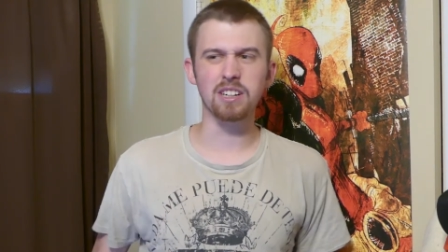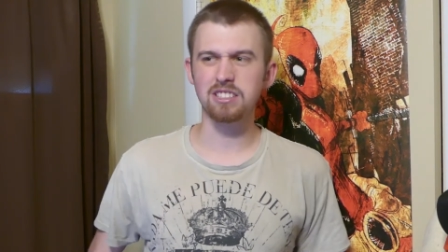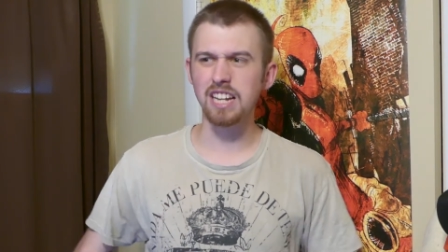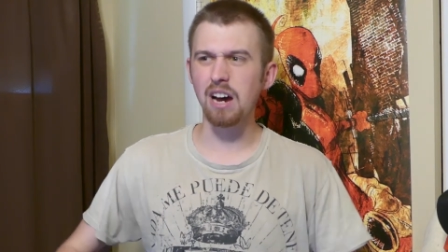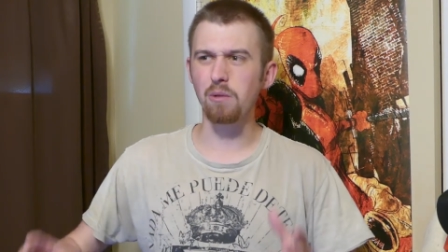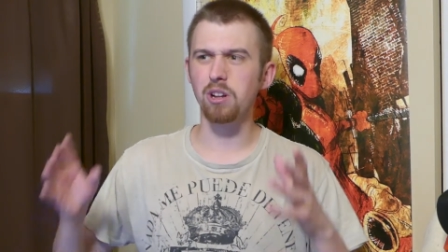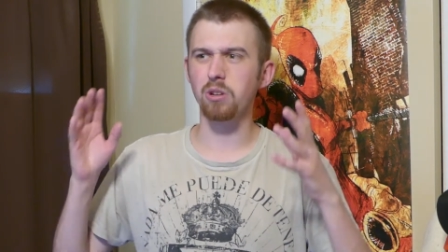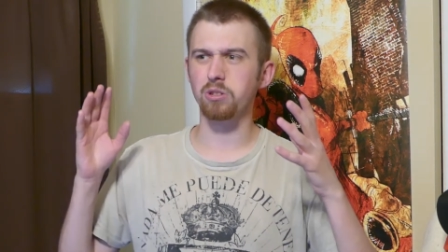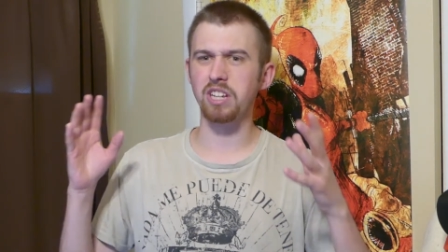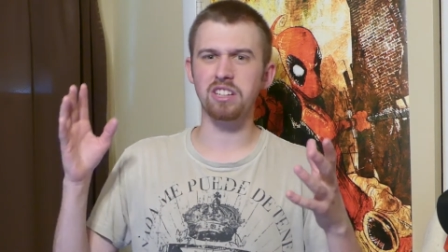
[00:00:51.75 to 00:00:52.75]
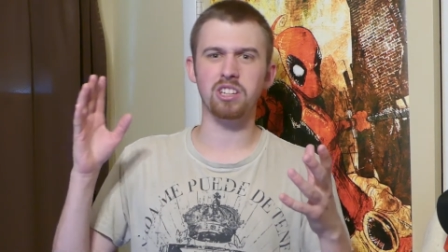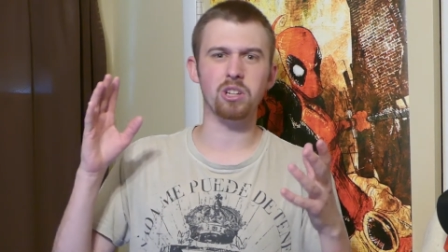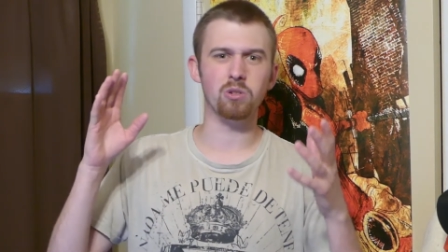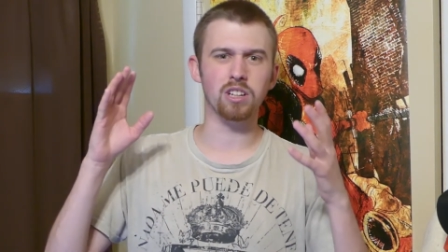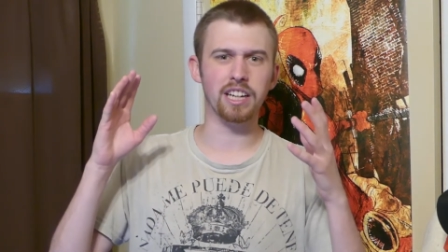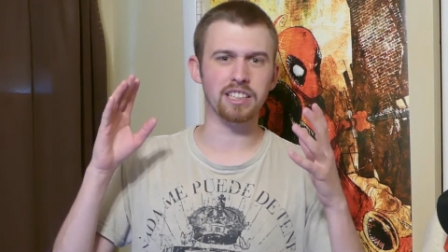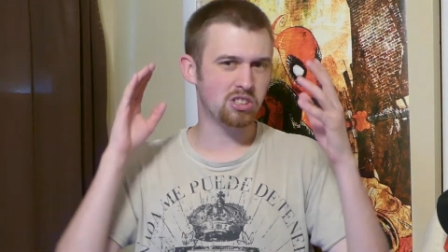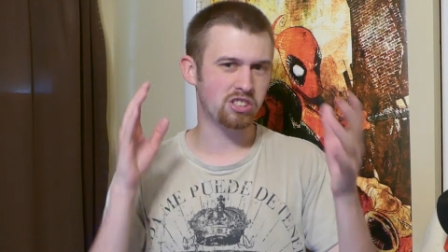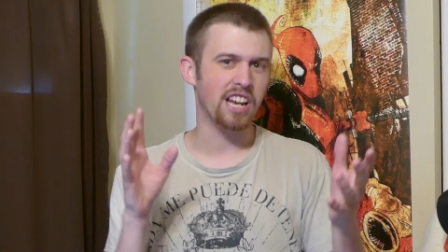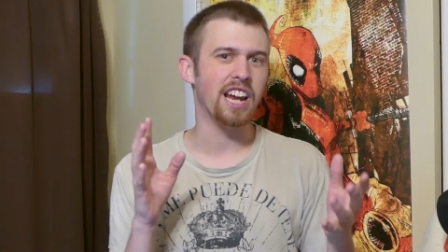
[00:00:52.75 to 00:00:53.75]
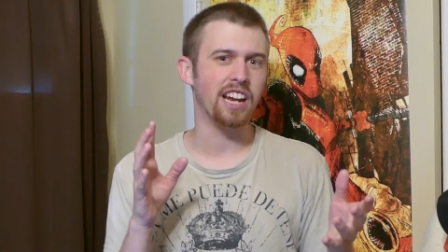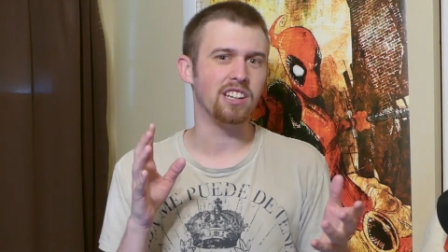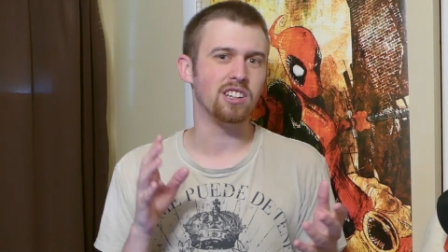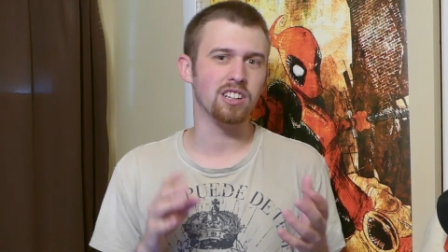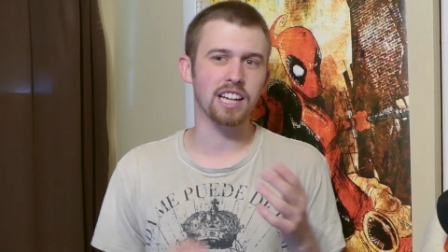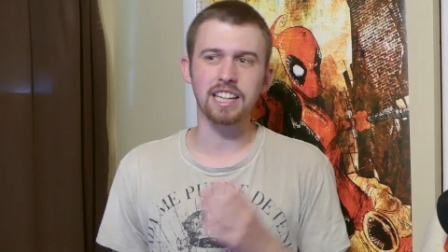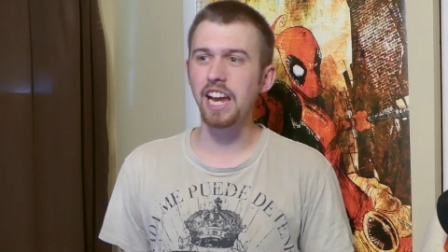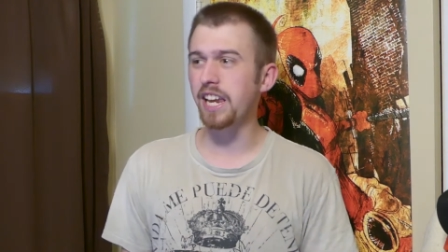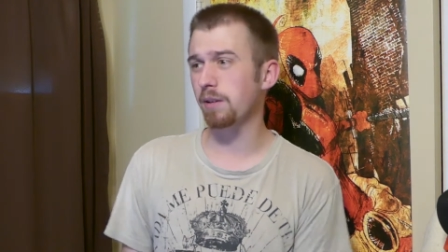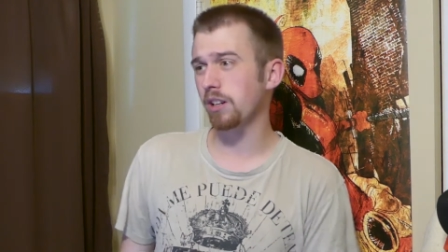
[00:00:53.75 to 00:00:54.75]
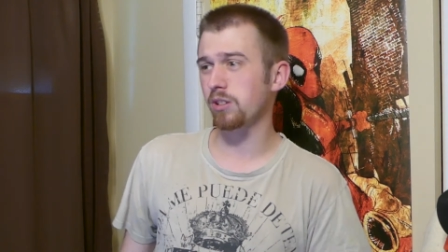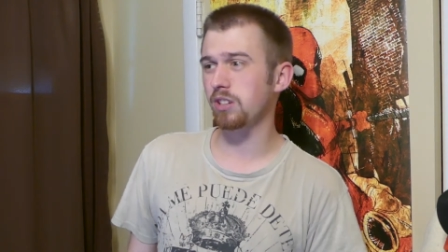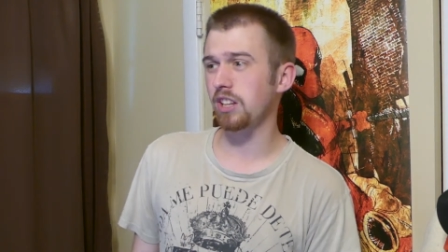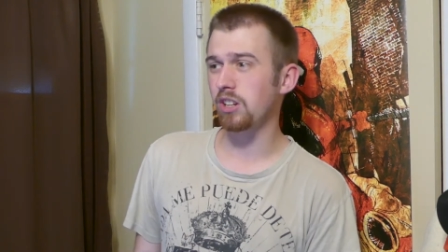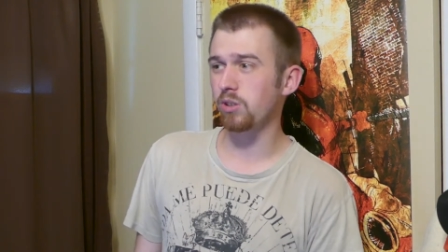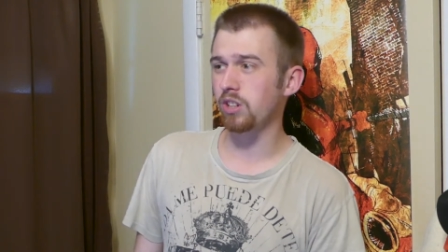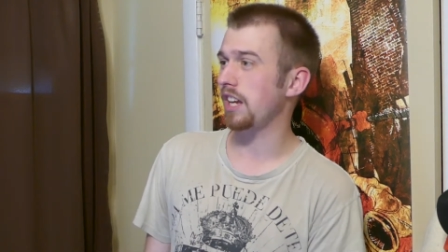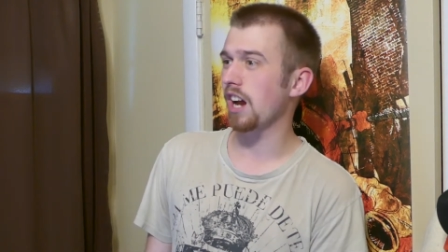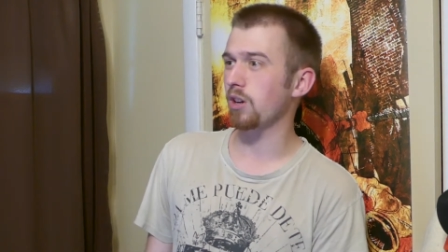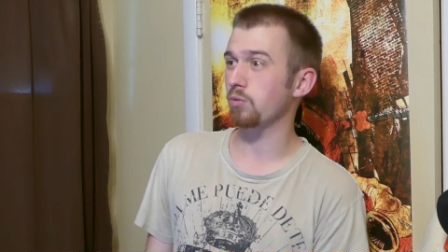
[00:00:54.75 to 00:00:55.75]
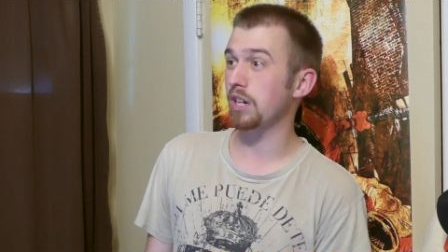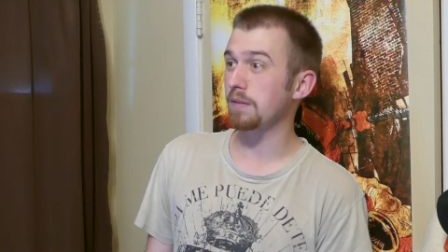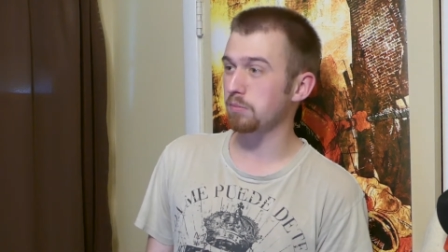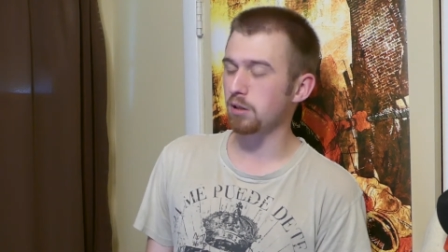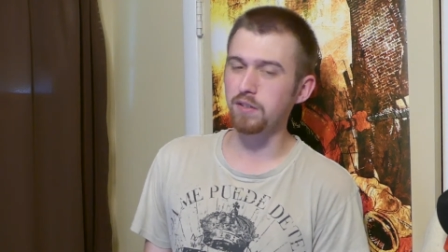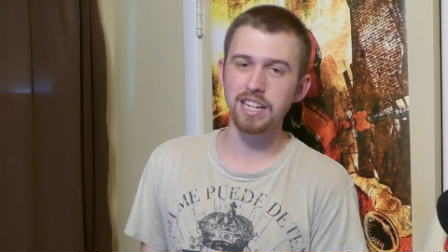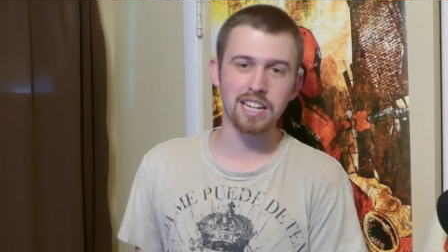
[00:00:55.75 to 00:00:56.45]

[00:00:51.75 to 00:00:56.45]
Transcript: It's not one of those things that you like say and you're like, hey, you wanna go see the new Keanu Reeves movie?